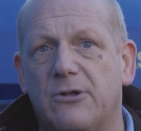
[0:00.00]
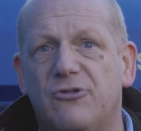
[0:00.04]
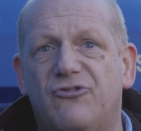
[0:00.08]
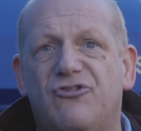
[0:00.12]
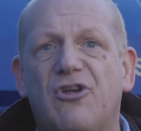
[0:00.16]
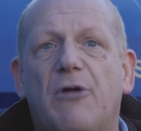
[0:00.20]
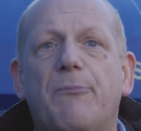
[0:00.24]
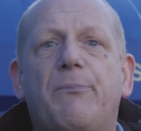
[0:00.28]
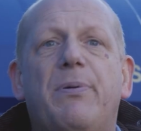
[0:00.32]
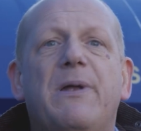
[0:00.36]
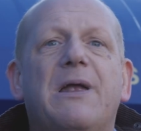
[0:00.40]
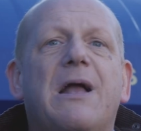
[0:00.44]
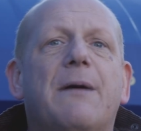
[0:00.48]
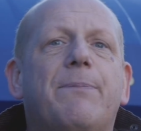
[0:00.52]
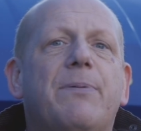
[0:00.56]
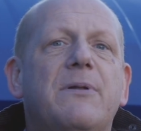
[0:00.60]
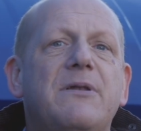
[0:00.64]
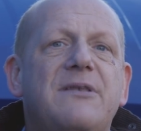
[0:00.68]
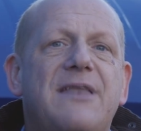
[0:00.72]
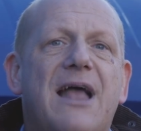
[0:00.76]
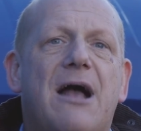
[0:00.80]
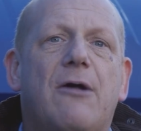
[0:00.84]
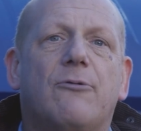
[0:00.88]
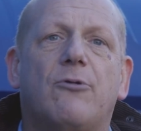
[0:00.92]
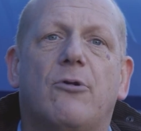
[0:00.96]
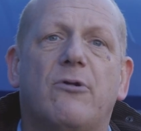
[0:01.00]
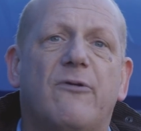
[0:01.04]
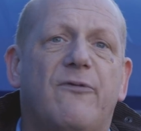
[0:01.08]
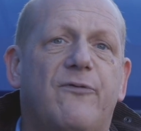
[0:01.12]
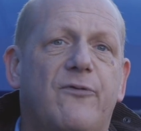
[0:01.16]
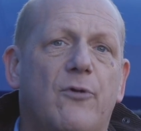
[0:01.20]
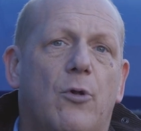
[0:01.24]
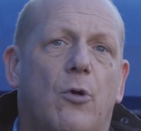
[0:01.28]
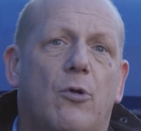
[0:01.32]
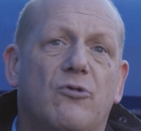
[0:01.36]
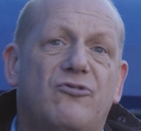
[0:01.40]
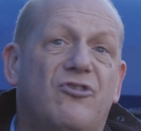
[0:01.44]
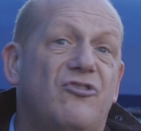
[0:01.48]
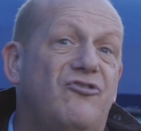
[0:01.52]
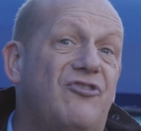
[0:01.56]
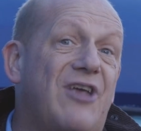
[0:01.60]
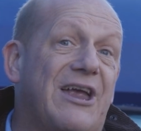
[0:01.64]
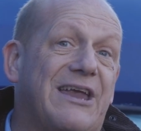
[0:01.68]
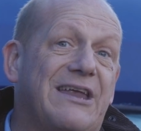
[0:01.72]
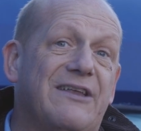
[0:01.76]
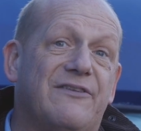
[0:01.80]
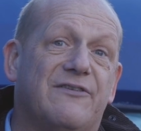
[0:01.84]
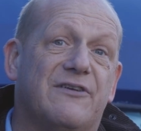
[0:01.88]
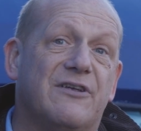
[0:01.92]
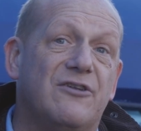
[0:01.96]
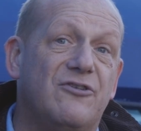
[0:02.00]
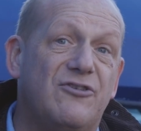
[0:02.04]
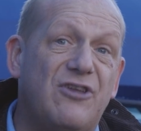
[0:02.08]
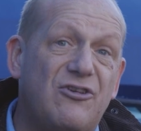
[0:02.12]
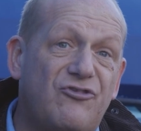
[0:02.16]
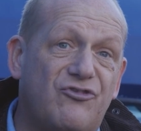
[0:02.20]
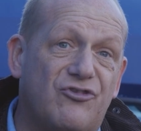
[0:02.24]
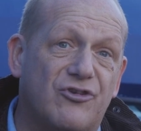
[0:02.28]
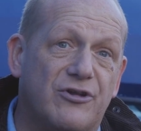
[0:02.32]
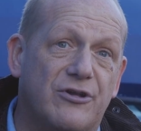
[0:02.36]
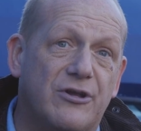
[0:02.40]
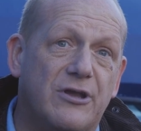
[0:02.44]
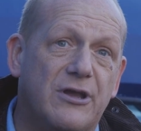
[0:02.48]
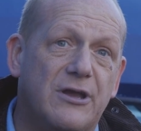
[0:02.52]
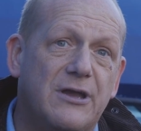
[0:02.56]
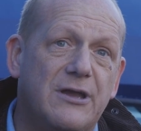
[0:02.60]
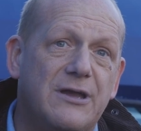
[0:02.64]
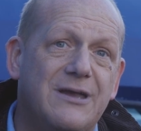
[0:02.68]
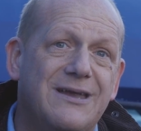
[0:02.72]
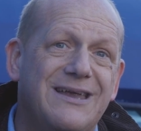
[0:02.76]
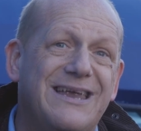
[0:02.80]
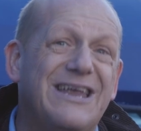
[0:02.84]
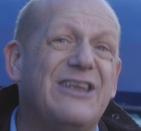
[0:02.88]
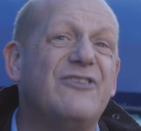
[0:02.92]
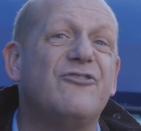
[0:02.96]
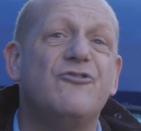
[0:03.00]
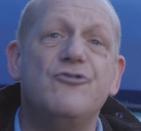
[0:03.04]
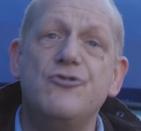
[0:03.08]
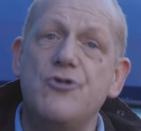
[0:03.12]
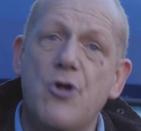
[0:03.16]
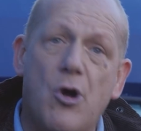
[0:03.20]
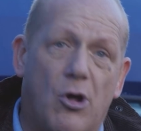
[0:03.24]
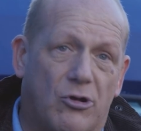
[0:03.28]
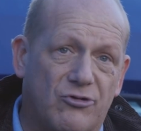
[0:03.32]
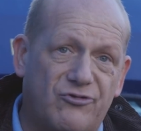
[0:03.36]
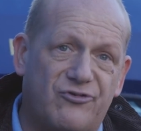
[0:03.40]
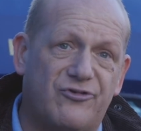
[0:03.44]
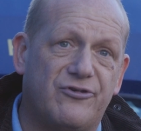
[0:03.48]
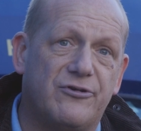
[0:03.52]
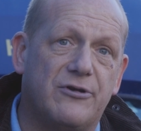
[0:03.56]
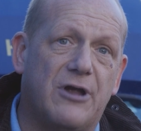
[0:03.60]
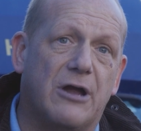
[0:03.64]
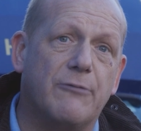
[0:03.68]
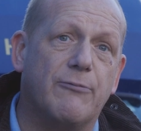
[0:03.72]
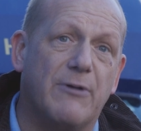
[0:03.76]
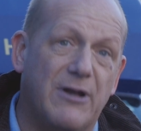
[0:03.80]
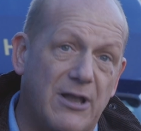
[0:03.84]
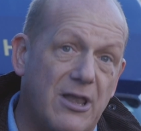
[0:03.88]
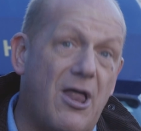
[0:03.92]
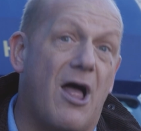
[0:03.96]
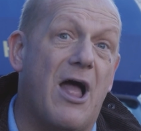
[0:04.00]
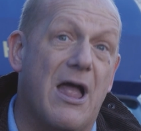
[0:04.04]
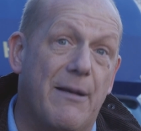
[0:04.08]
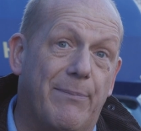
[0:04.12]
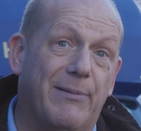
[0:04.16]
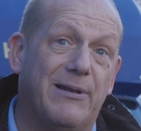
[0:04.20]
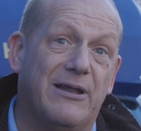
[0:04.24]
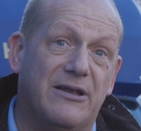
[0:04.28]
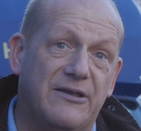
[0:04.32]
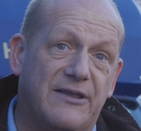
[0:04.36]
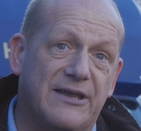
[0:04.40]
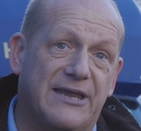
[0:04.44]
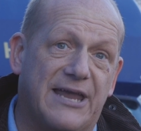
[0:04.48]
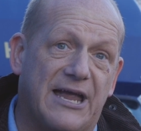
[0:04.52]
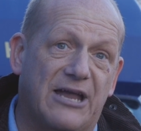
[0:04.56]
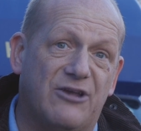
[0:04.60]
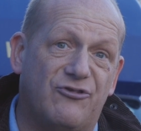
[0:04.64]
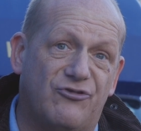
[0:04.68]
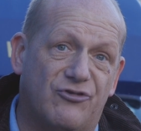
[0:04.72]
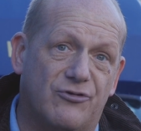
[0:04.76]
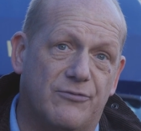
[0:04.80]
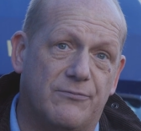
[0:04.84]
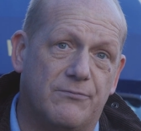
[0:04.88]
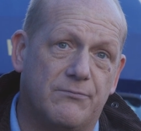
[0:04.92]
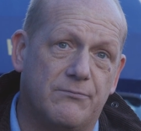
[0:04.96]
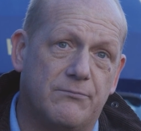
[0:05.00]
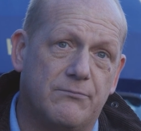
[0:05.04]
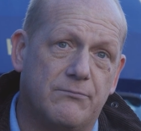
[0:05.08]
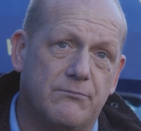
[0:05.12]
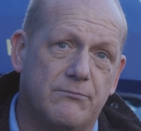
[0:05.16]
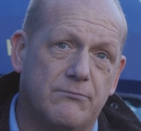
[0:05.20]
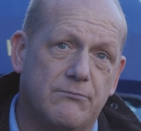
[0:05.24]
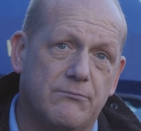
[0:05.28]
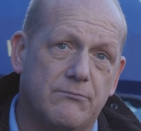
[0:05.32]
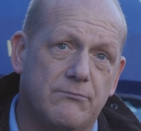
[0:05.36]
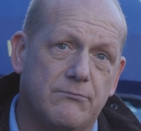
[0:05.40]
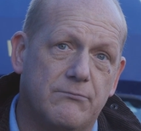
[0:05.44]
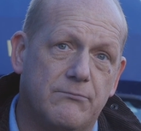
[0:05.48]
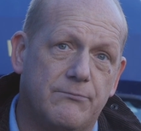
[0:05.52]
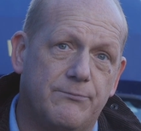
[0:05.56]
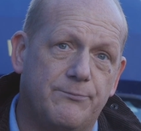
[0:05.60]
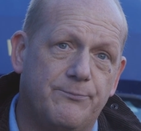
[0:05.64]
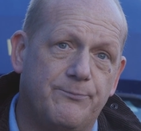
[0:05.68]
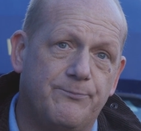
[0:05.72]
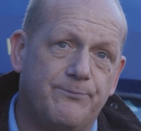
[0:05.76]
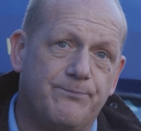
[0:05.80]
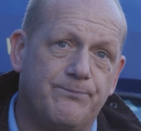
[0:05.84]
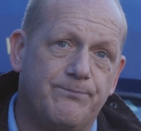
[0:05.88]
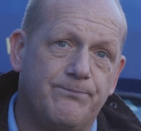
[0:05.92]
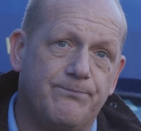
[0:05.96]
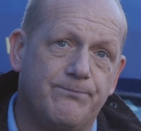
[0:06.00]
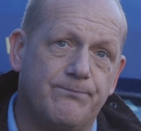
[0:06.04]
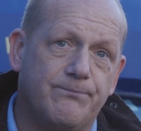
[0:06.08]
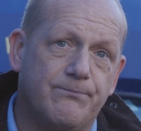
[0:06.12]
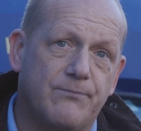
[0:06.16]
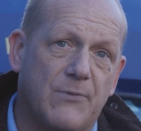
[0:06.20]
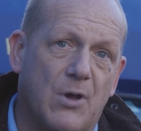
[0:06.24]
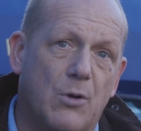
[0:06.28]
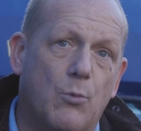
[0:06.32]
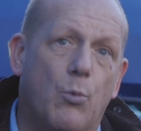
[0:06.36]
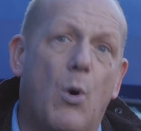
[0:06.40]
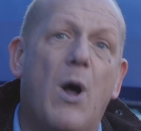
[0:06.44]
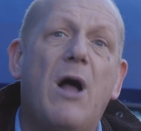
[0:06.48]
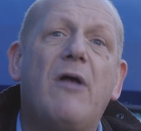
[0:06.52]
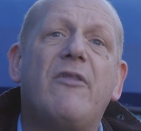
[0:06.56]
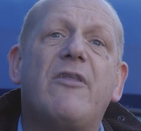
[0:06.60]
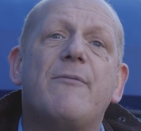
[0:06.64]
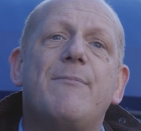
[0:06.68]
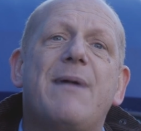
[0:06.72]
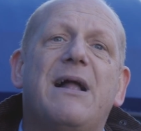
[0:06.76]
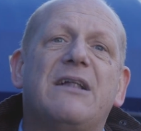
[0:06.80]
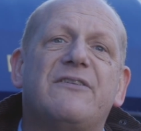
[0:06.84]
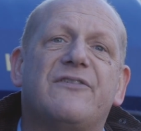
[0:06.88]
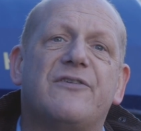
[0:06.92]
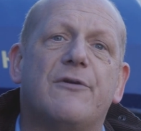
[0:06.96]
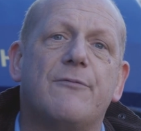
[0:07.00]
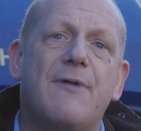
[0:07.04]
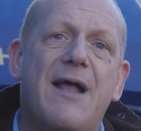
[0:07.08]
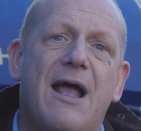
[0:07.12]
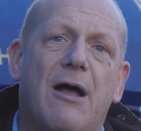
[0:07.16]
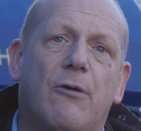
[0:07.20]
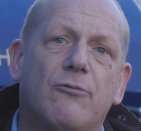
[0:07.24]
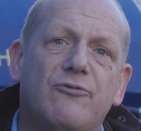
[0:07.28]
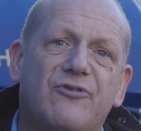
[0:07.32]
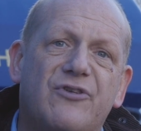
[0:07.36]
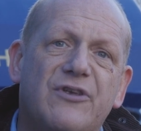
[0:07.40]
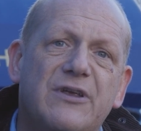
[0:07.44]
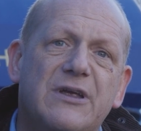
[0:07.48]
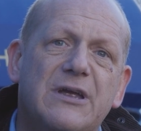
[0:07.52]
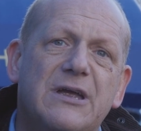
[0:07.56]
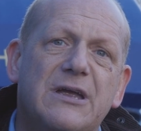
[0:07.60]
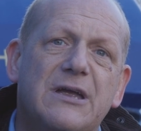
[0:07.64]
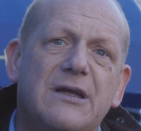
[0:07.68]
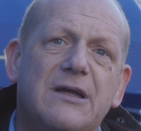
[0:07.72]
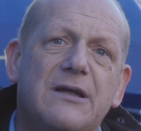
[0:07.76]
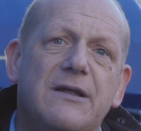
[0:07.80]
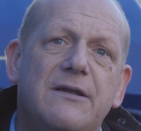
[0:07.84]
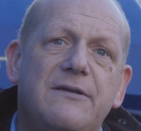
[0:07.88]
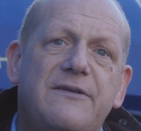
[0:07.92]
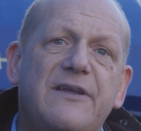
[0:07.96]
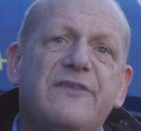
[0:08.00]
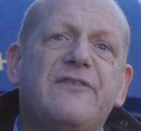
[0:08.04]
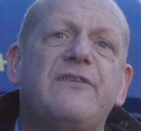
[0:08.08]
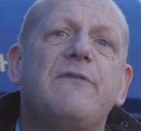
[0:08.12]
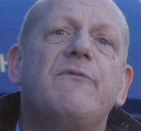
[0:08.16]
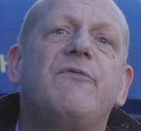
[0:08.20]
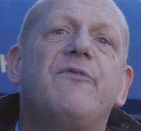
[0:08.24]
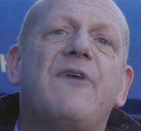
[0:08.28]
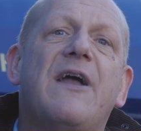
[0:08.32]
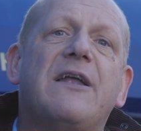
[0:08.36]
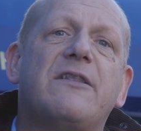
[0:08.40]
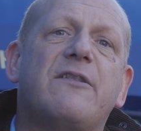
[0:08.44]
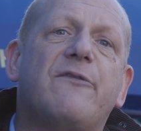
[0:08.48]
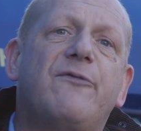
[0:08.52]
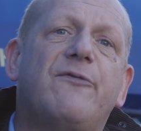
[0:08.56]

Jumping up and down on a floor to check its condition is not a reliable indication. While the mats are out, disinfect